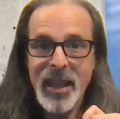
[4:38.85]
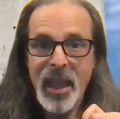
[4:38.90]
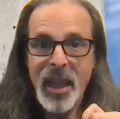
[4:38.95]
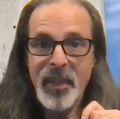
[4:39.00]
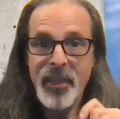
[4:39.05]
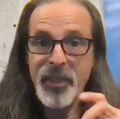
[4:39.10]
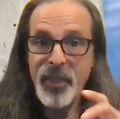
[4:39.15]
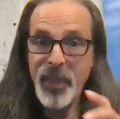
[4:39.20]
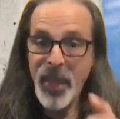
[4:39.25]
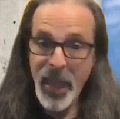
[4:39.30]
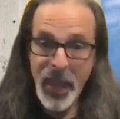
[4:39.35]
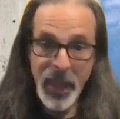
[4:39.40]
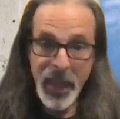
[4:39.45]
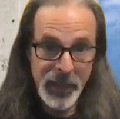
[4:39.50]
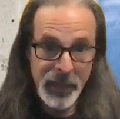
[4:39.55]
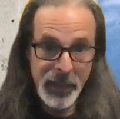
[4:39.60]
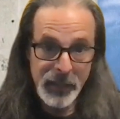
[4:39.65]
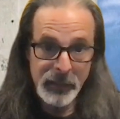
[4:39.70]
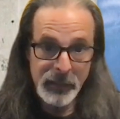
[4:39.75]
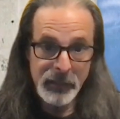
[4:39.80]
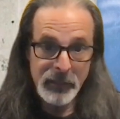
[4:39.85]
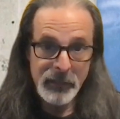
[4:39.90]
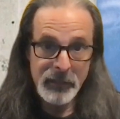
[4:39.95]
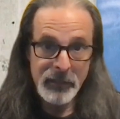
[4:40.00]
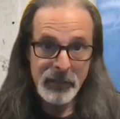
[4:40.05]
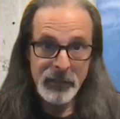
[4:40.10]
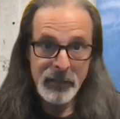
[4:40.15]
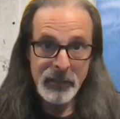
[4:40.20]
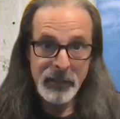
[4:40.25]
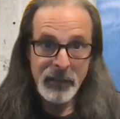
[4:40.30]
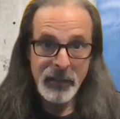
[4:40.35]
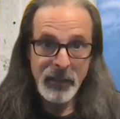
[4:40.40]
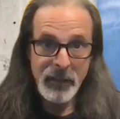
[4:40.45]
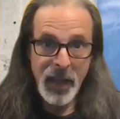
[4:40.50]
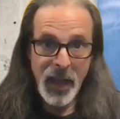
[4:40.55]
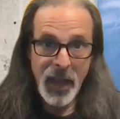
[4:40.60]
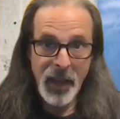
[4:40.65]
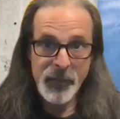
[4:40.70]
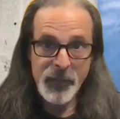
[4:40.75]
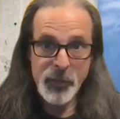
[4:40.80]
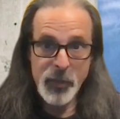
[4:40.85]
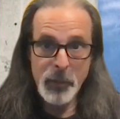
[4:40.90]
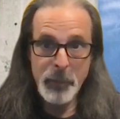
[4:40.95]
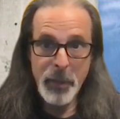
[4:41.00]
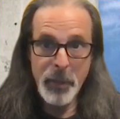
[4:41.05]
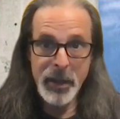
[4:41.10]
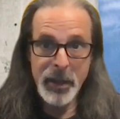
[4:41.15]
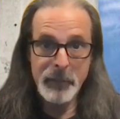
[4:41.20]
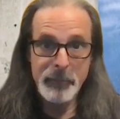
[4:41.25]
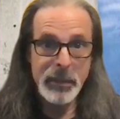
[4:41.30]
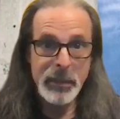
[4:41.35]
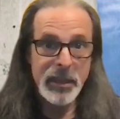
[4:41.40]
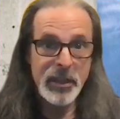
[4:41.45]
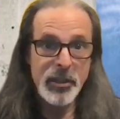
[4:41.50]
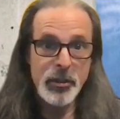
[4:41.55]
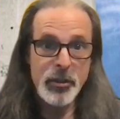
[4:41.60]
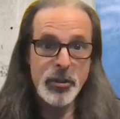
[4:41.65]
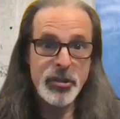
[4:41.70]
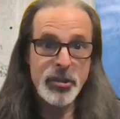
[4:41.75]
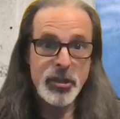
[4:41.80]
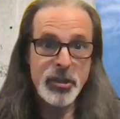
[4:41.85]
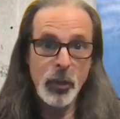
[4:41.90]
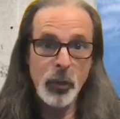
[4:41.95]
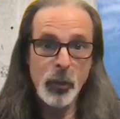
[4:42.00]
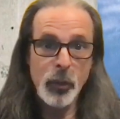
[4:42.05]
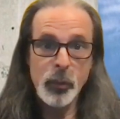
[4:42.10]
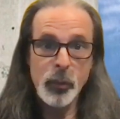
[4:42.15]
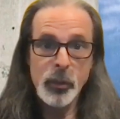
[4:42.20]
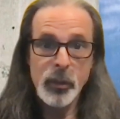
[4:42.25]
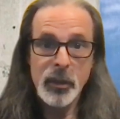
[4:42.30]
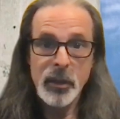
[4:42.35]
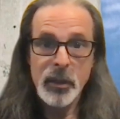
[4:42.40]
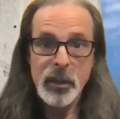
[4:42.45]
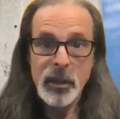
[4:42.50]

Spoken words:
Then, after about a minute or so,